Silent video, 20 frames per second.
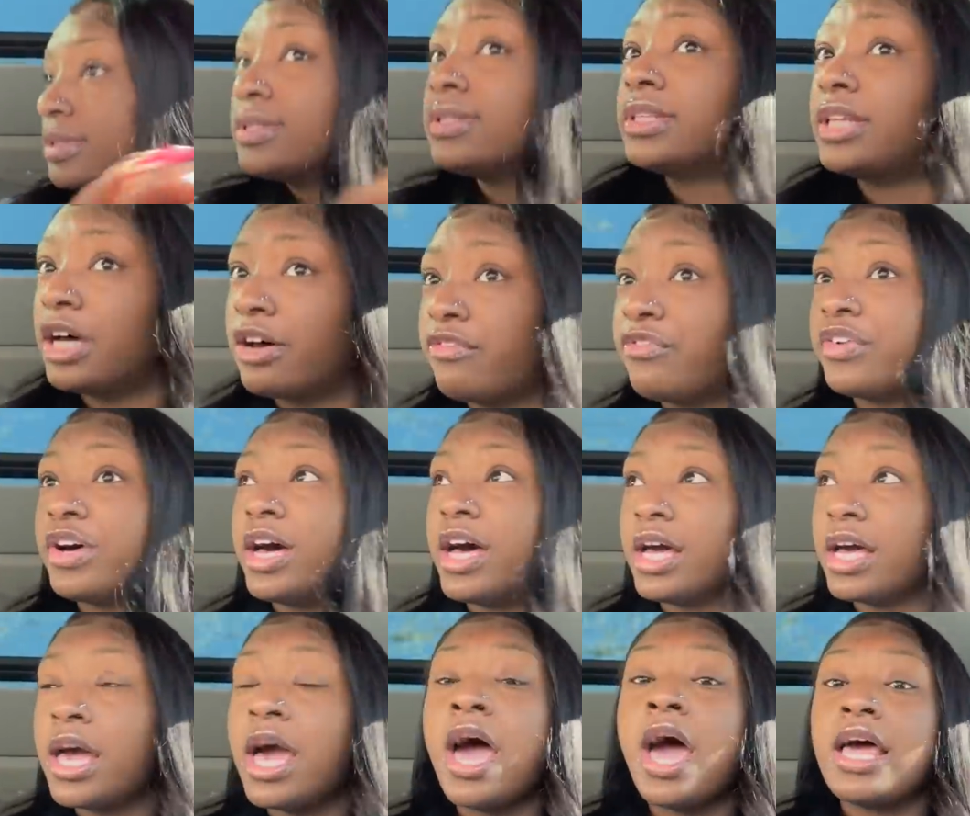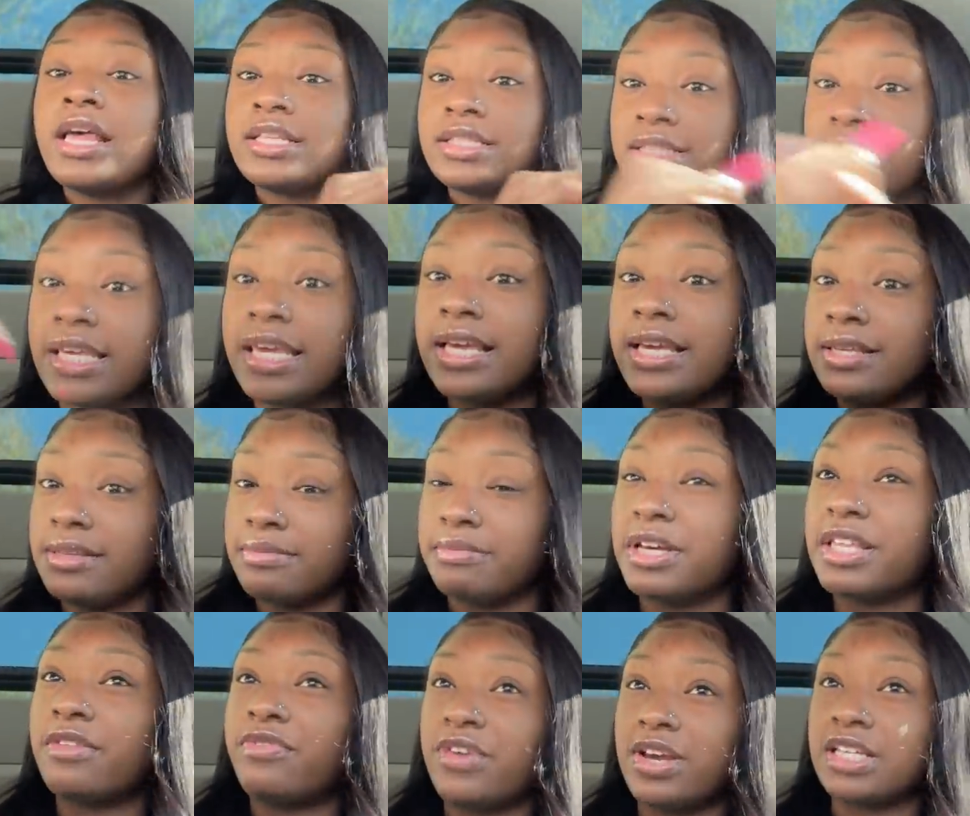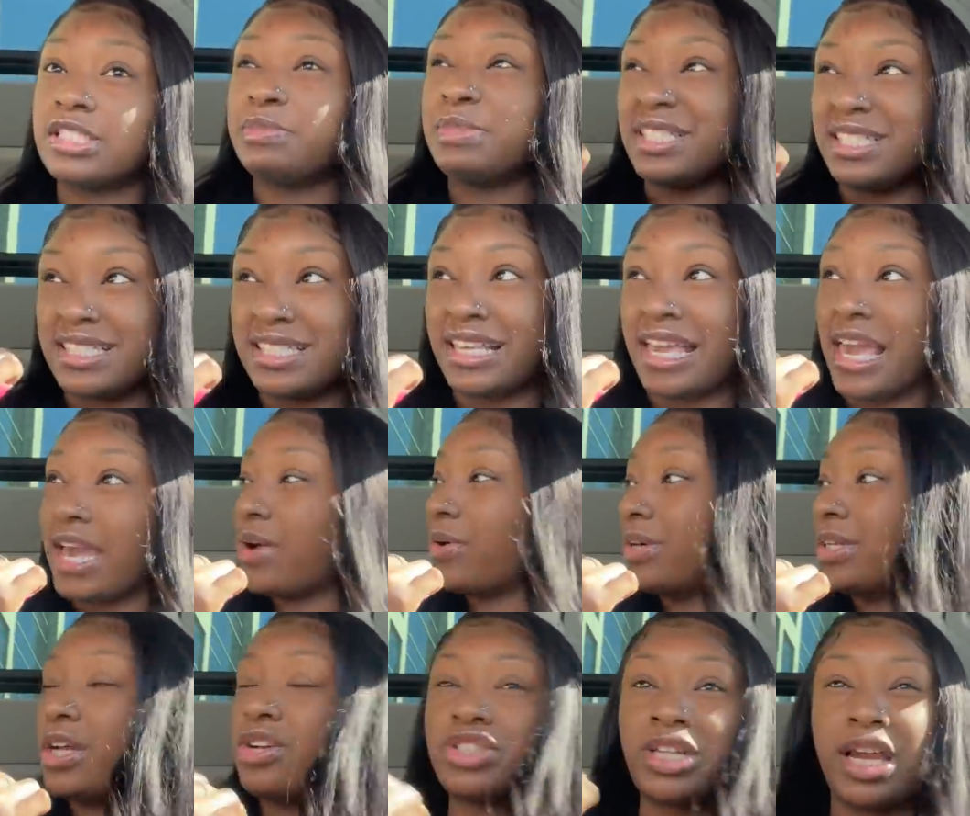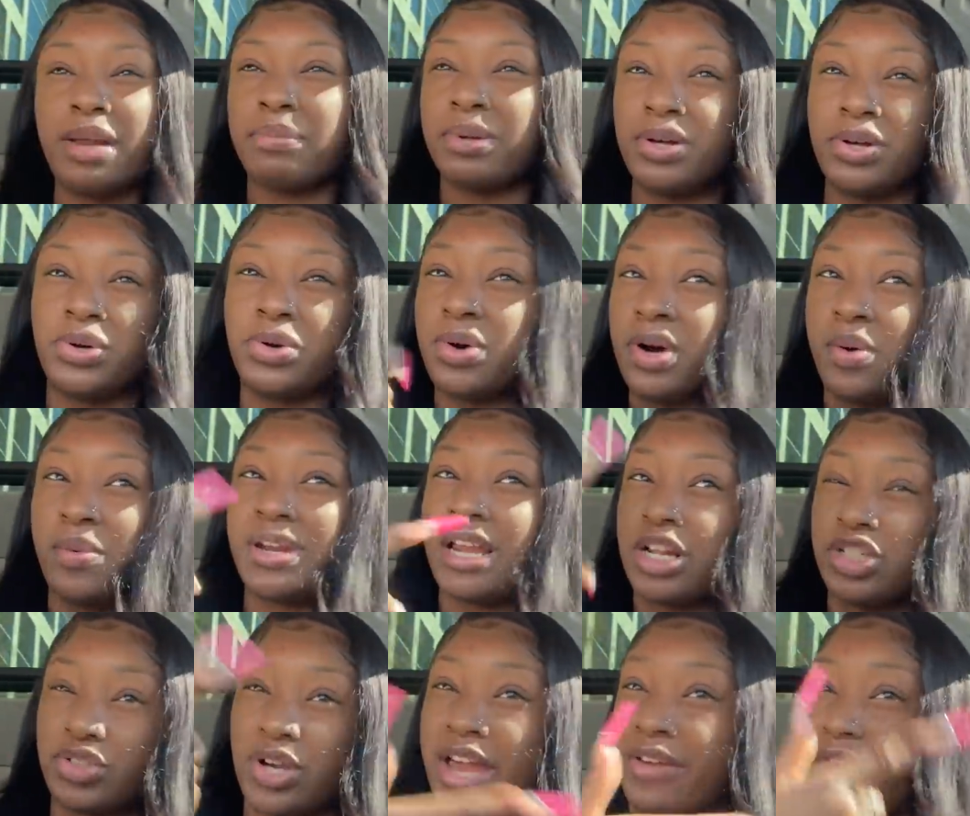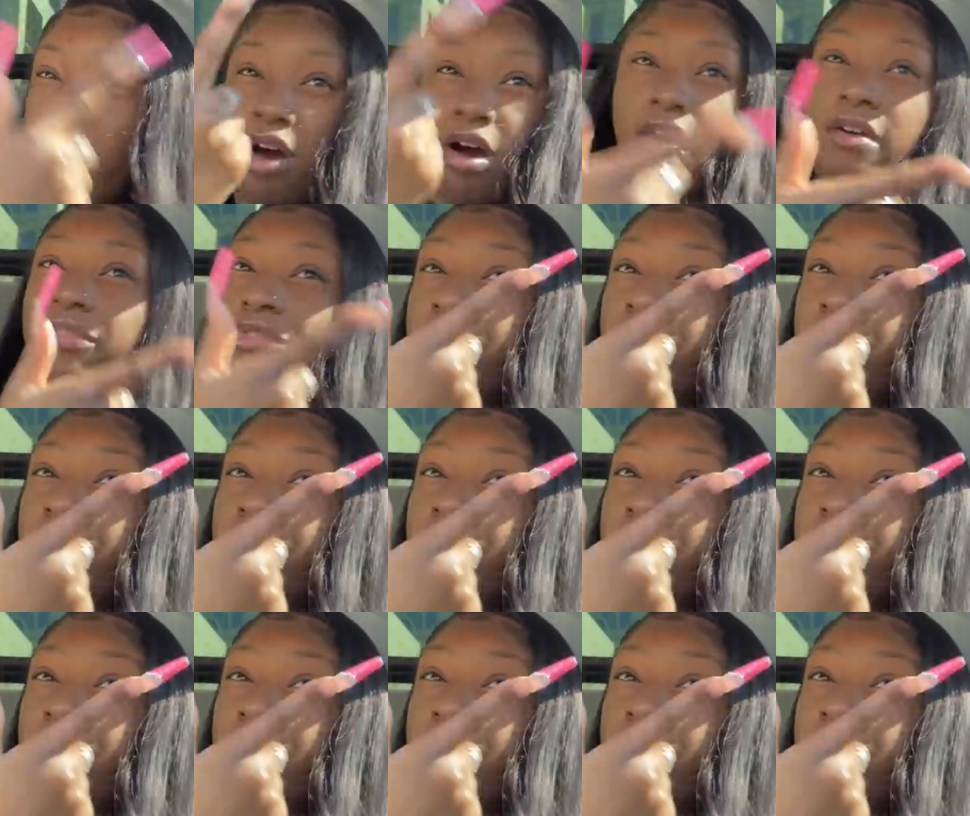The fuck? See, motherfuckers be scary. Don't try to blow the horn when I drive off.